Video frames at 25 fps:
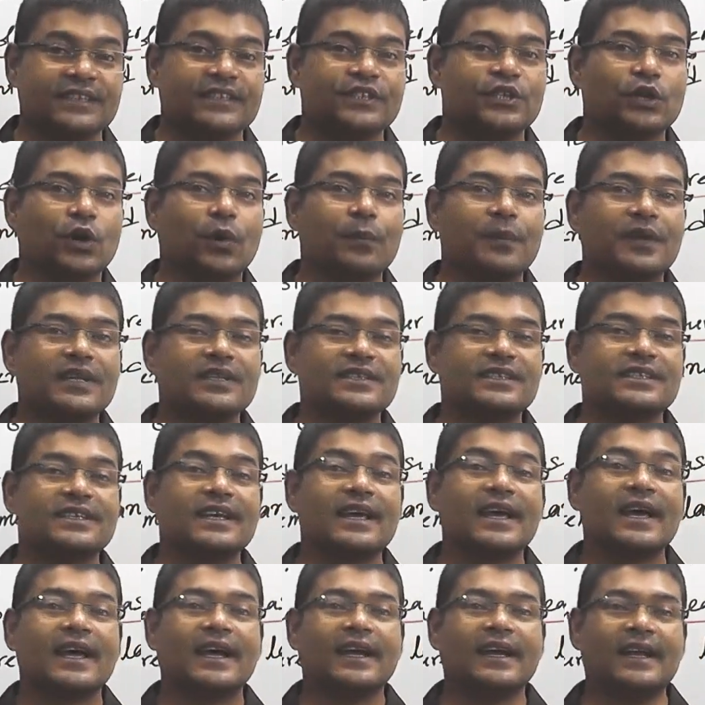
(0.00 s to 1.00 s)
Geo means
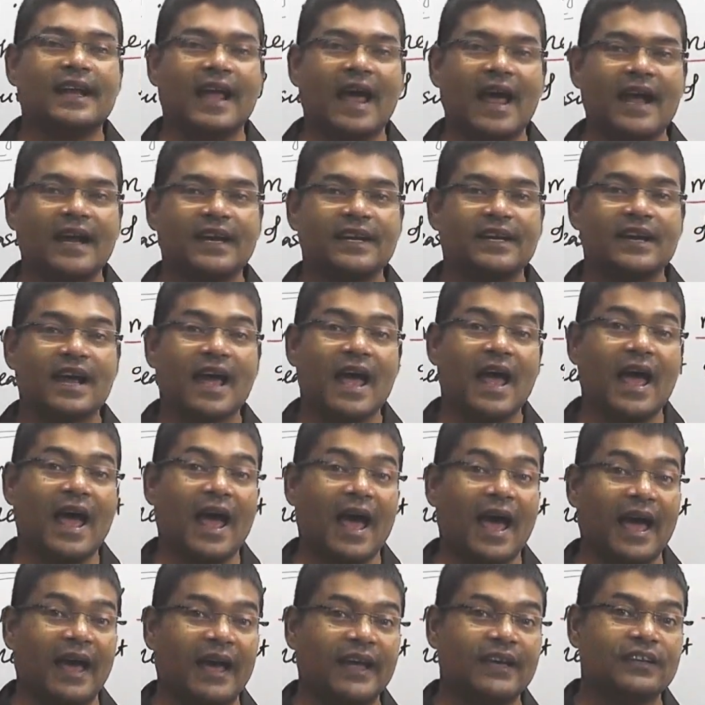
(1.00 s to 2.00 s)
land
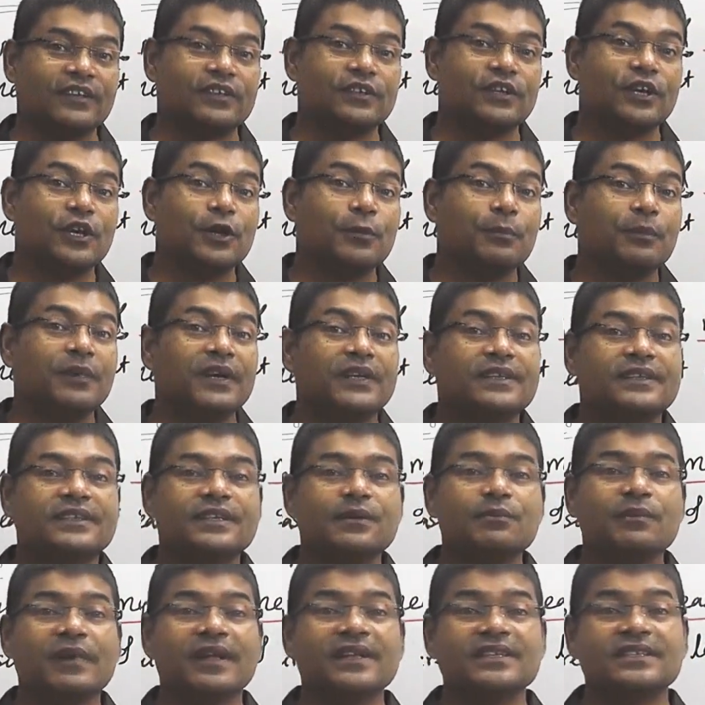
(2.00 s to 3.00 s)
and
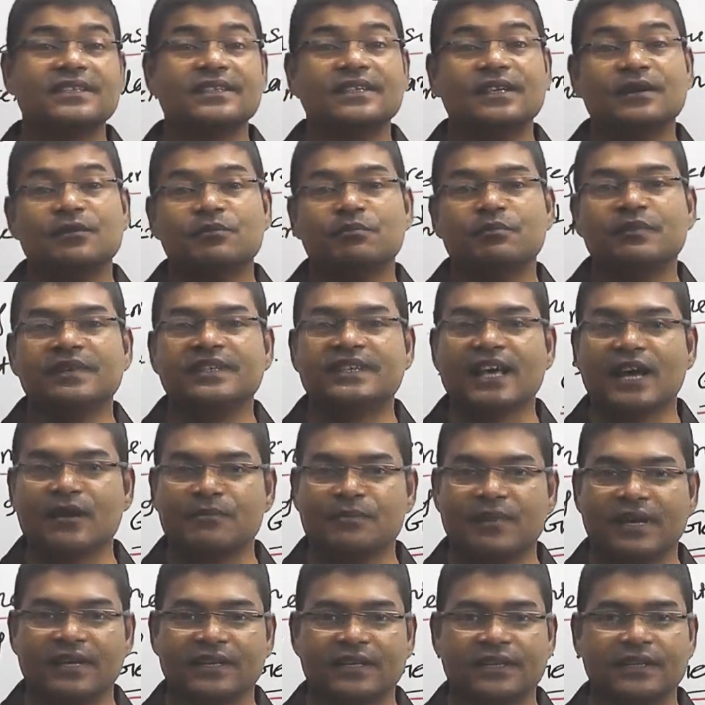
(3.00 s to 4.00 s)
metry means
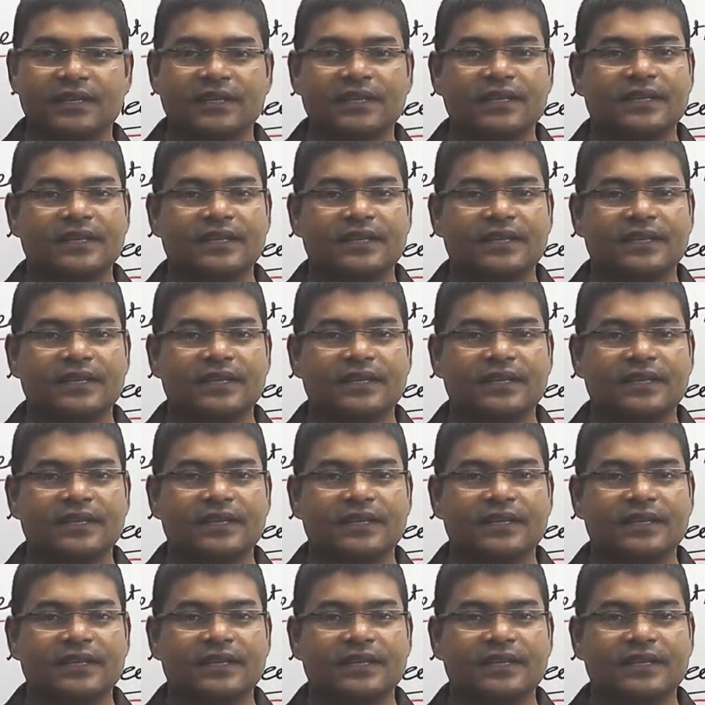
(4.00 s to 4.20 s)
measurement.